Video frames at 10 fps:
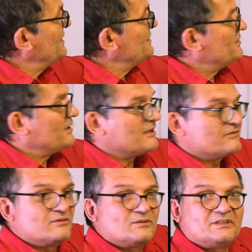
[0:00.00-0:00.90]
sense to
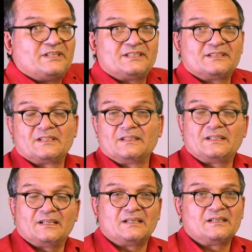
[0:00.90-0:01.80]
go for a decent
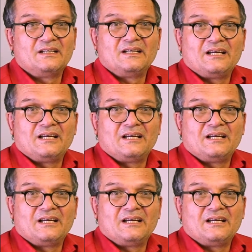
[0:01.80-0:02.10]
antenna,